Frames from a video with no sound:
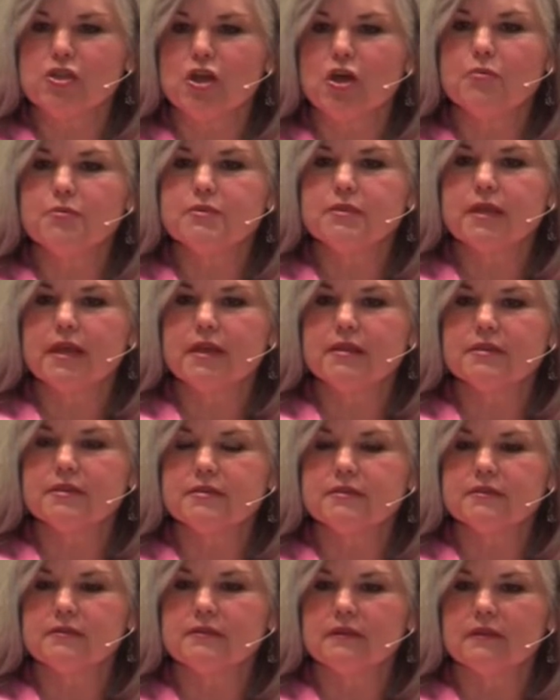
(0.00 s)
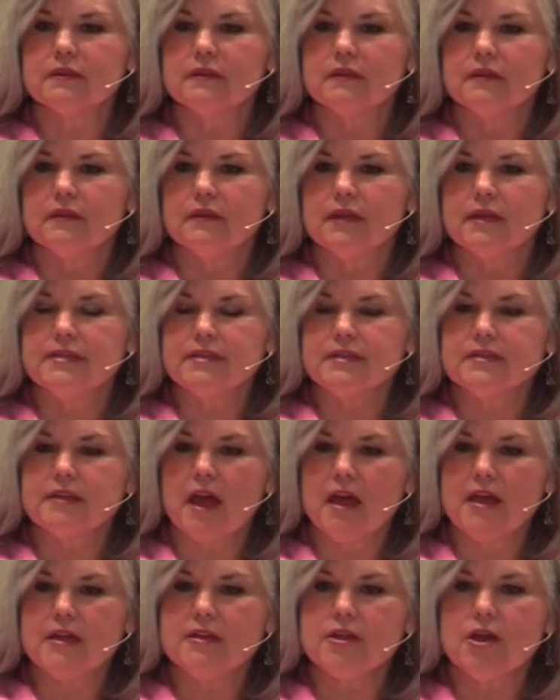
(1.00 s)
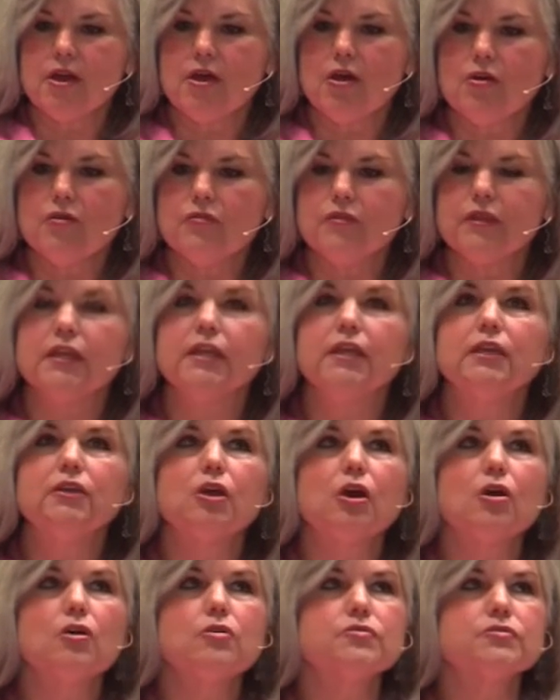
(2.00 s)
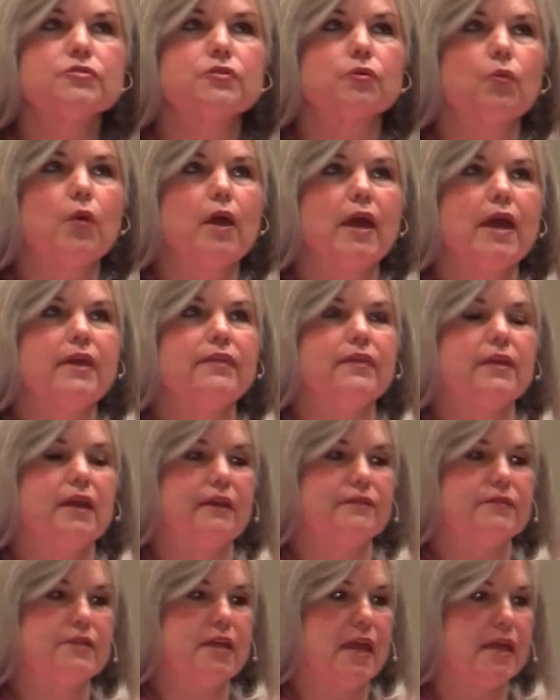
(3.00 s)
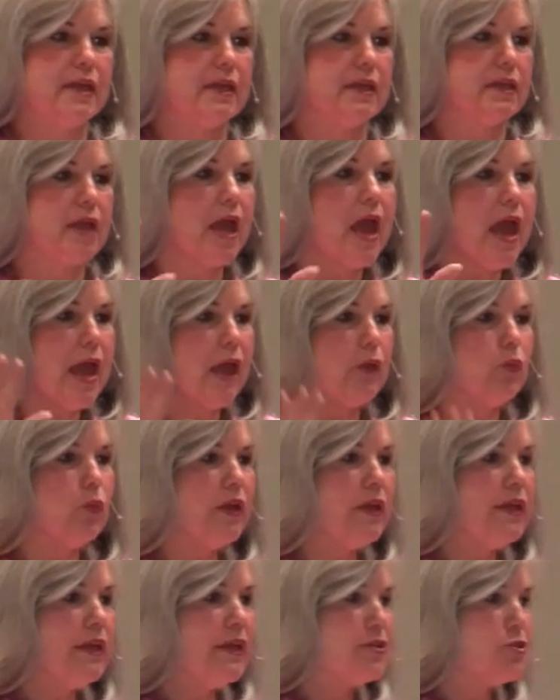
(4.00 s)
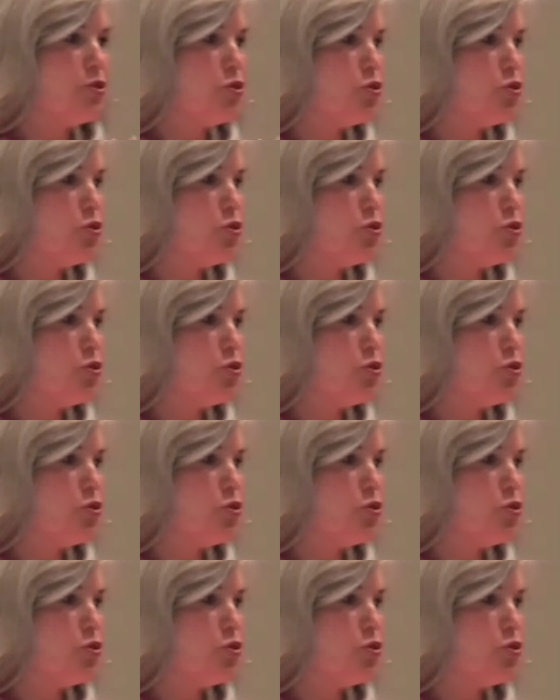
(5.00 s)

Job says. He says, I know that he knows the way that I've taken, and when he has